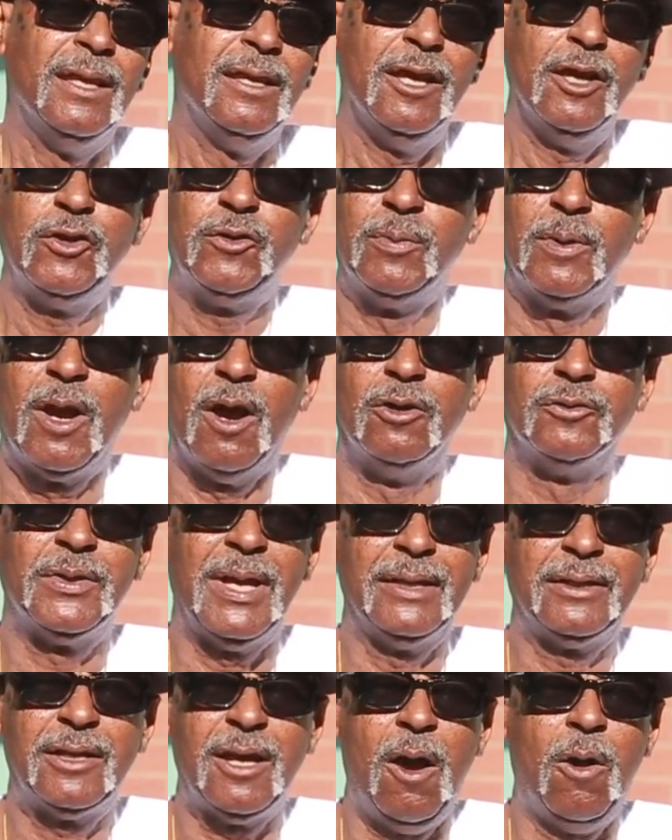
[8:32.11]
Just because
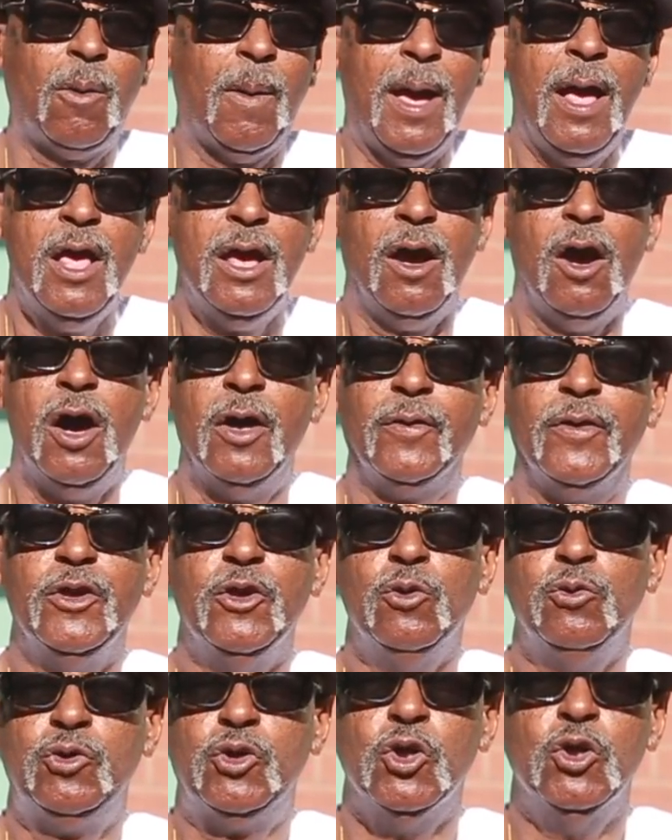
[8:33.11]
I talk, other
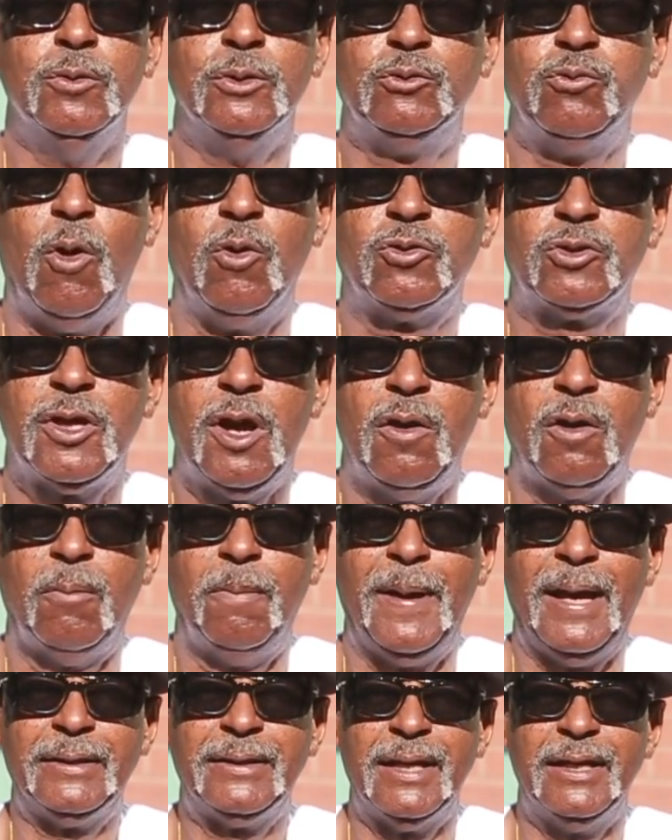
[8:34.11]
YouTubers won't talk
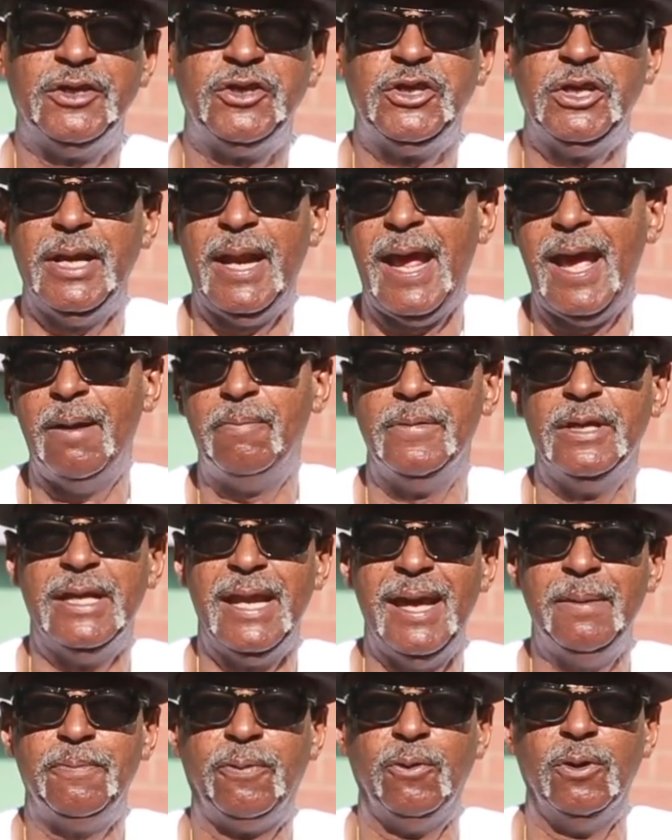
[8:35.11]
about that shit happening.
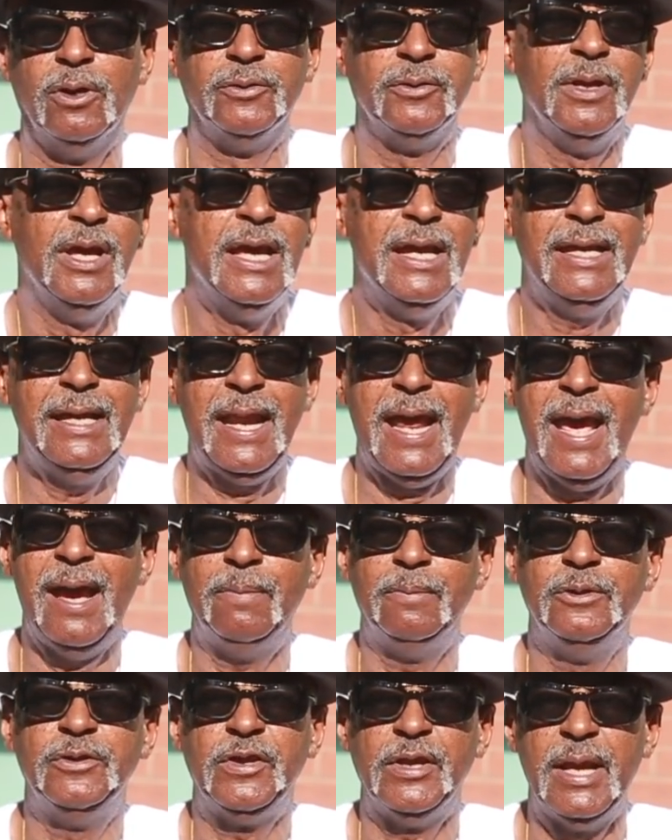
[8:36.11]
Right. They prison, it
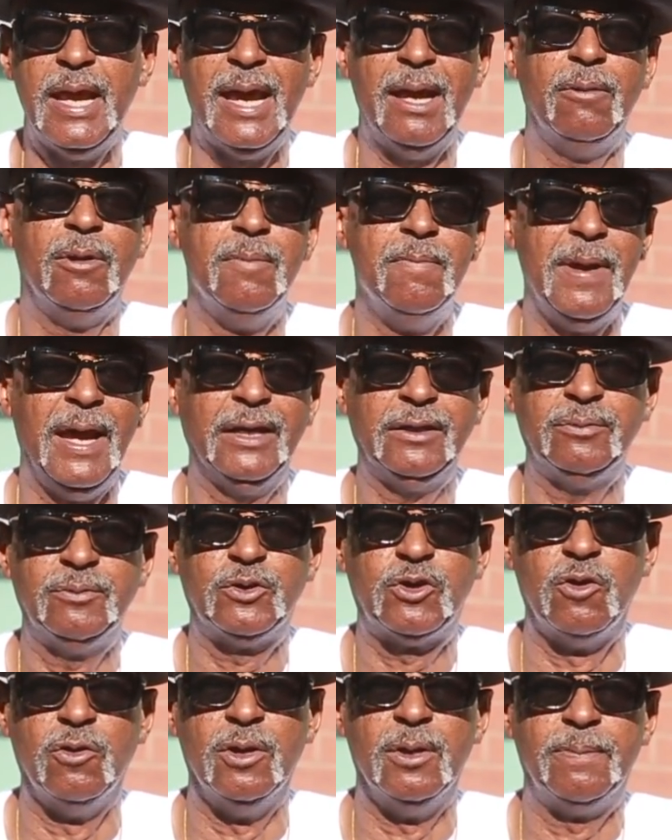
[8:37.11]
happens in every
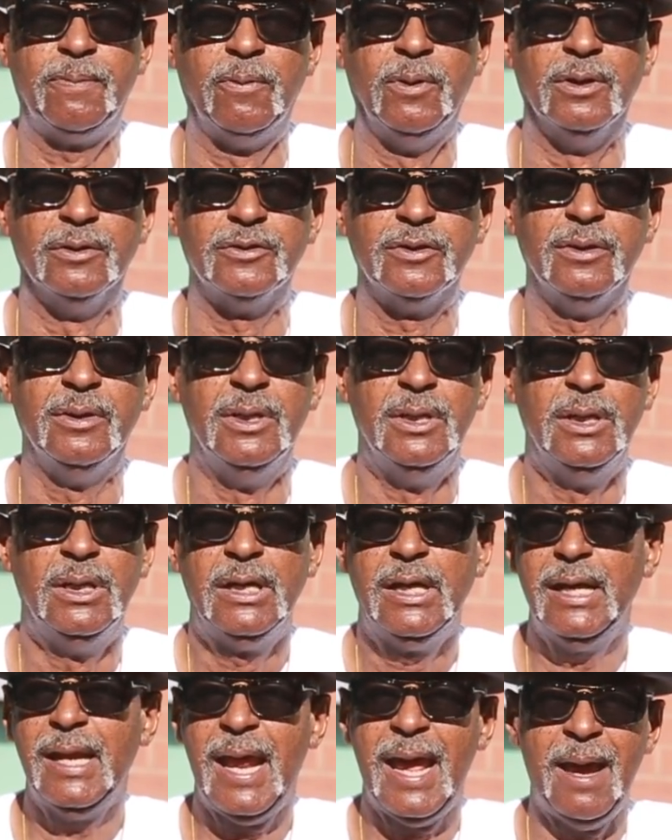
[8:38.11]
maximum security prison. Right.
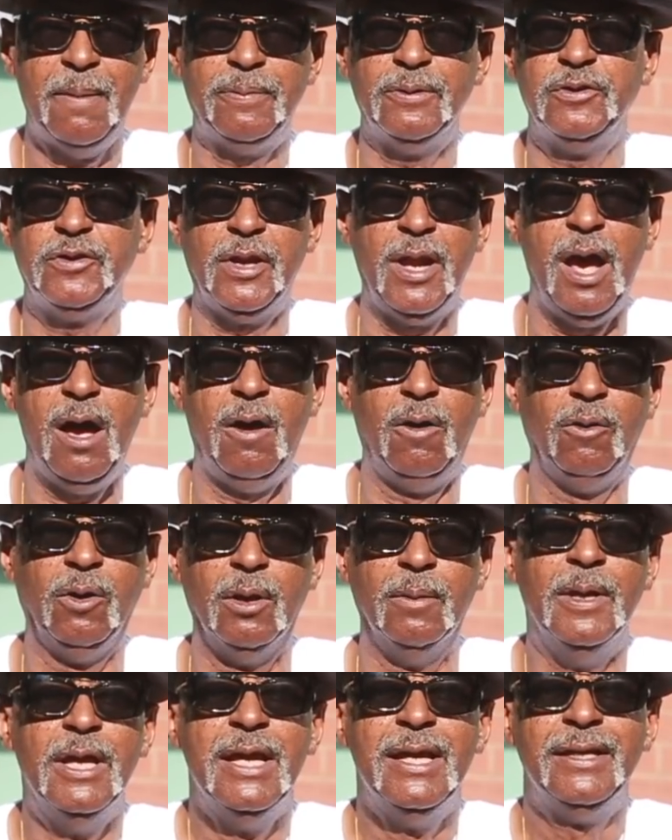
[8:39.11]
It happens in all
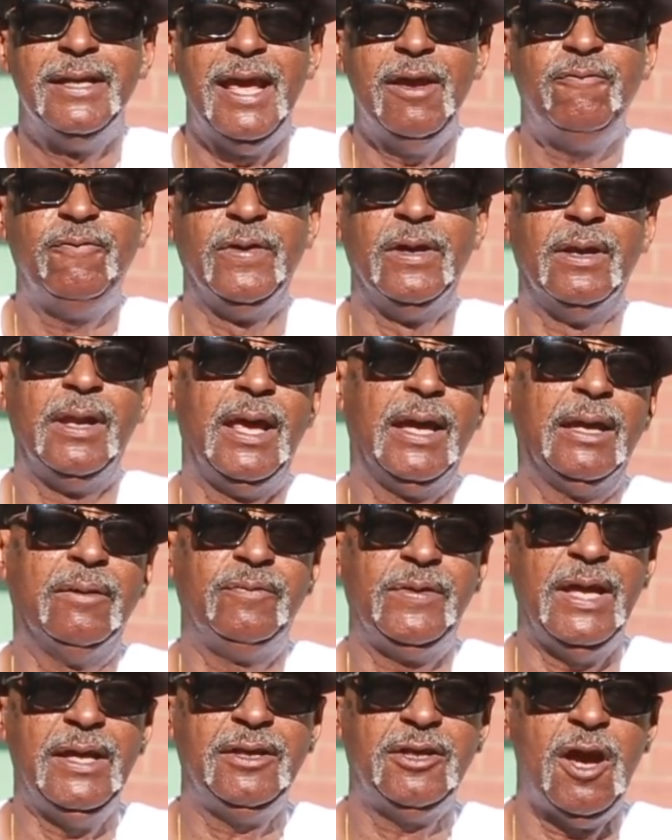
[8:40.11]
of them. They feel like
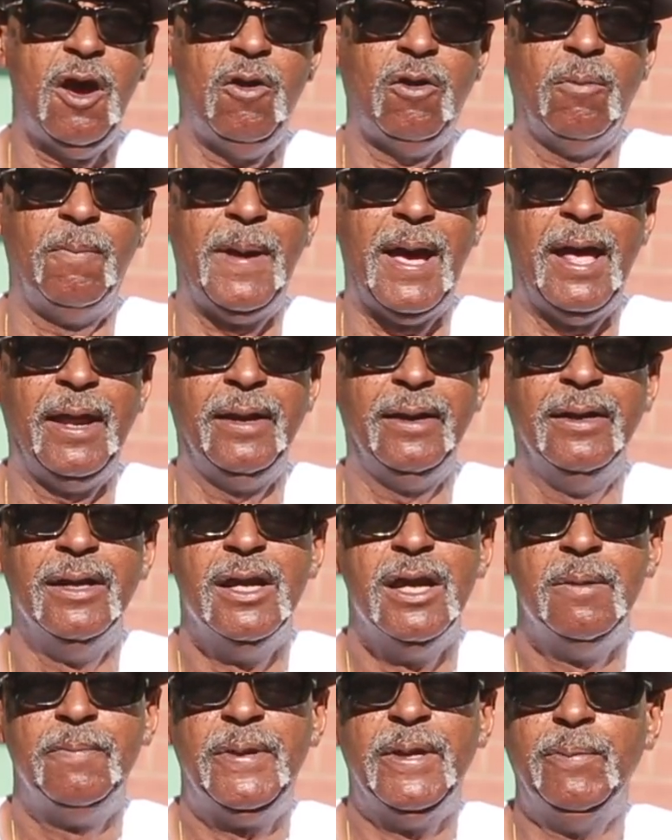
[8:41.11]
if they talk about it,
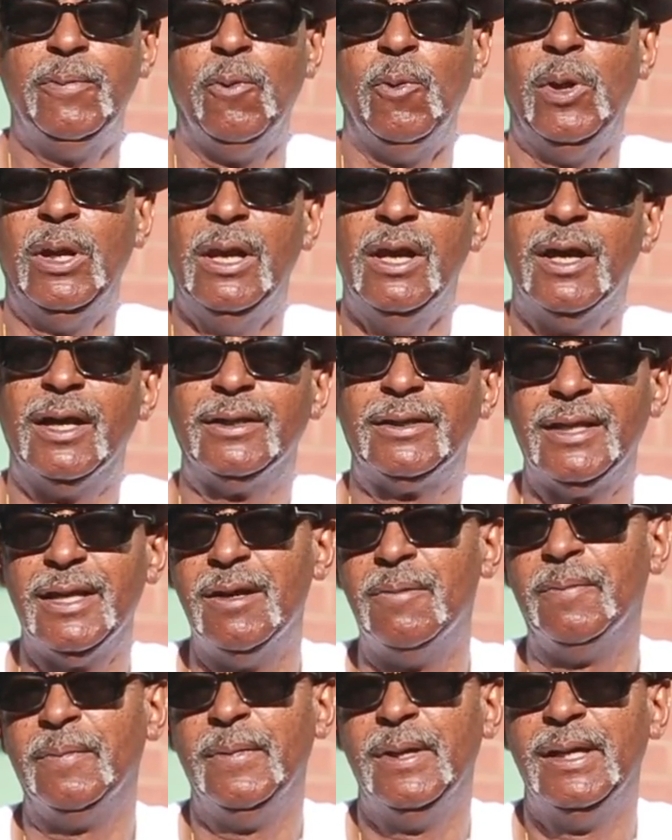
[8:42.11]
people will look at them